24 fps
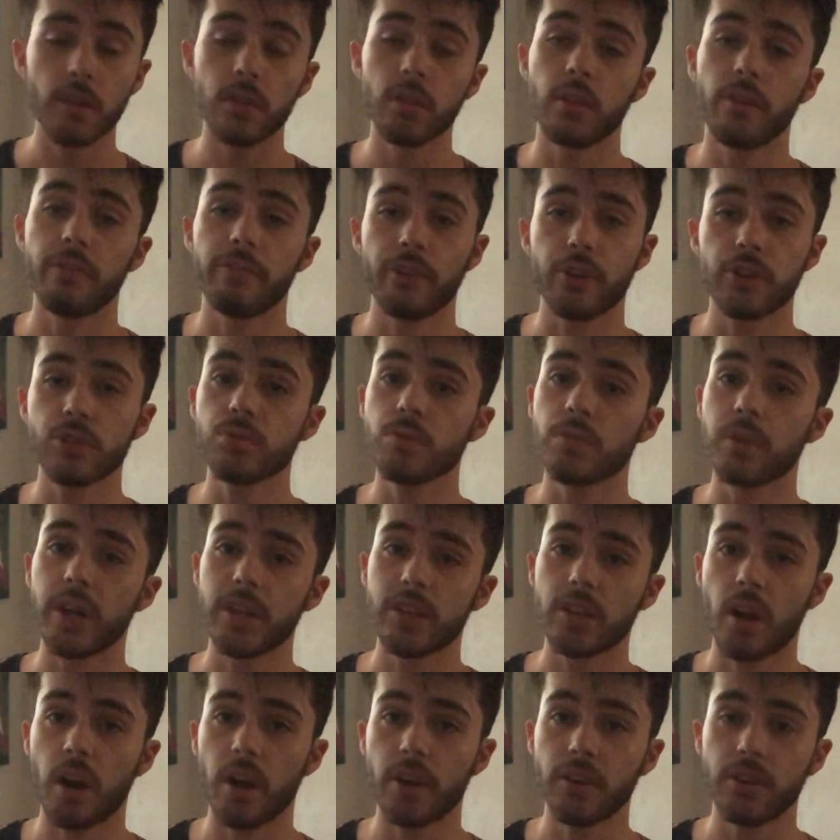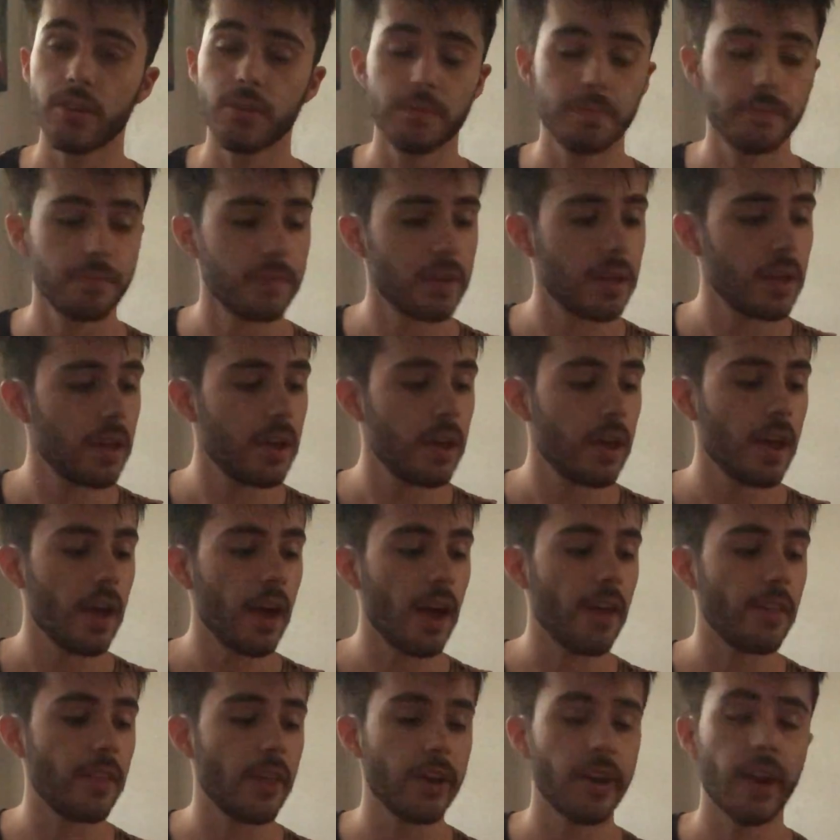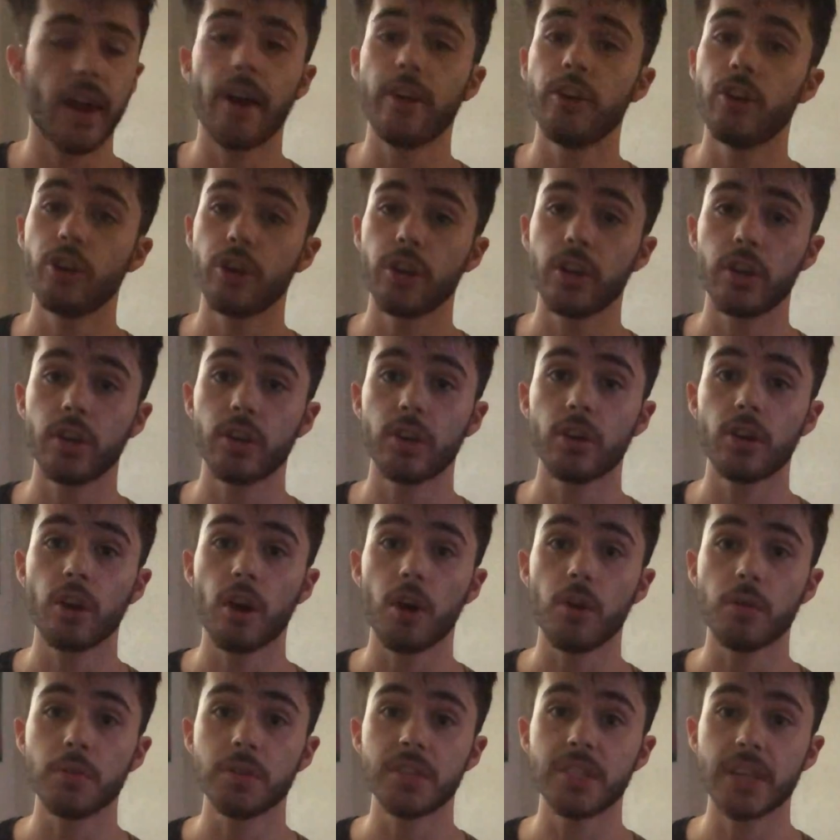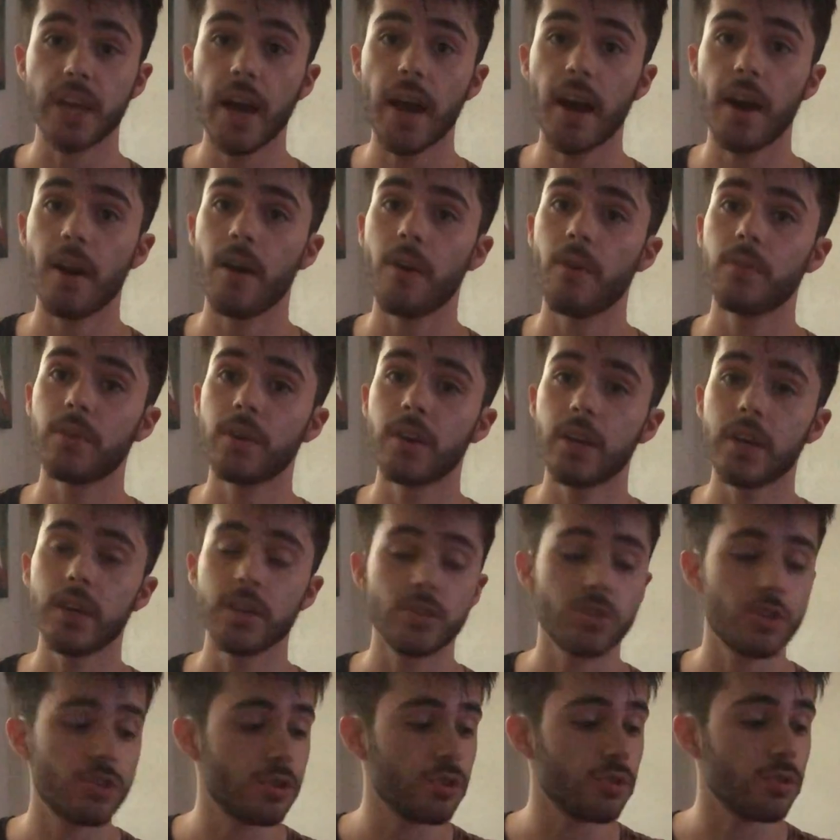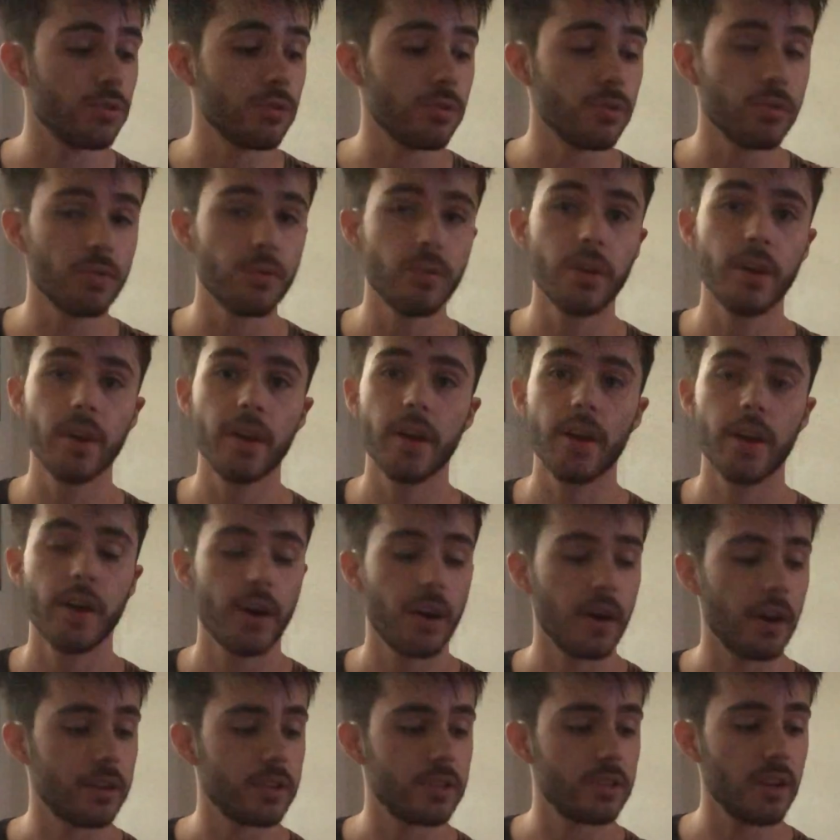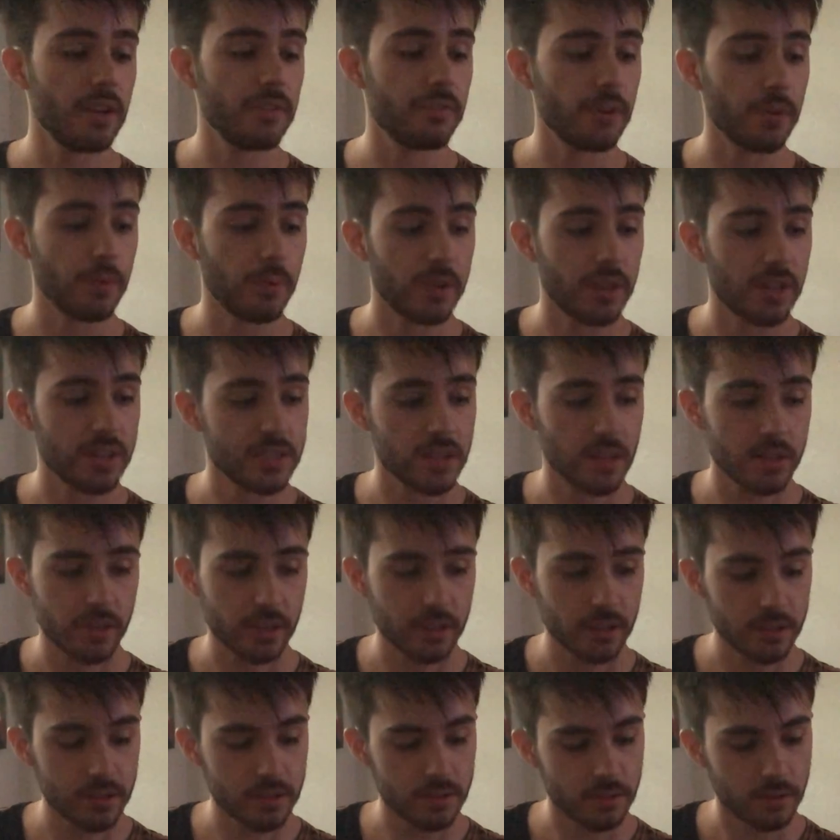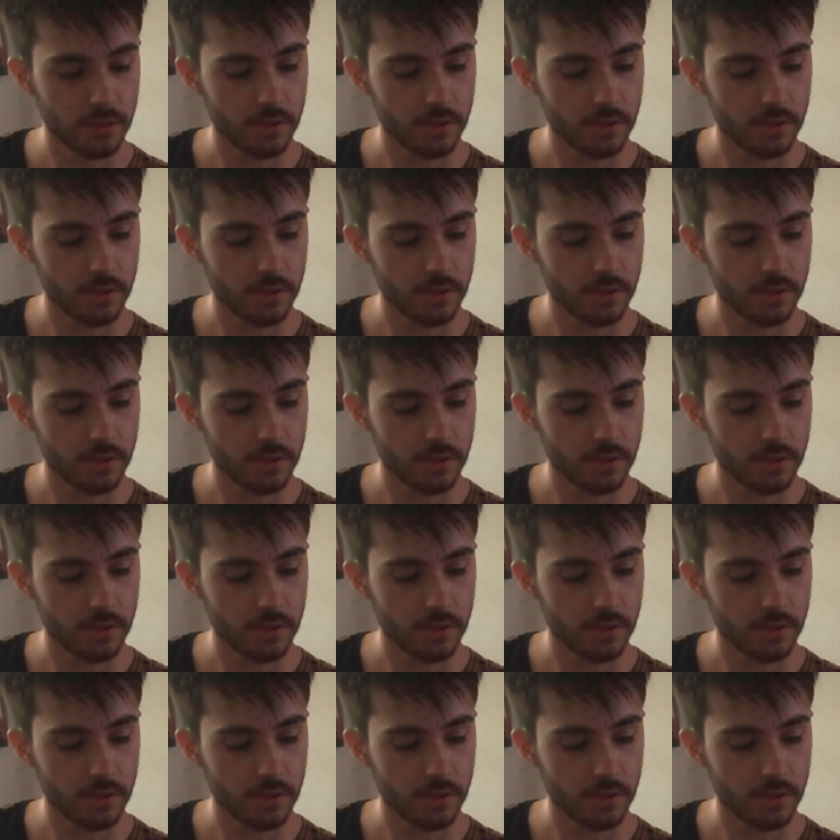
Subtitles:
The first one I taught you. And then now you're gonna go down into a different one that sounds like this.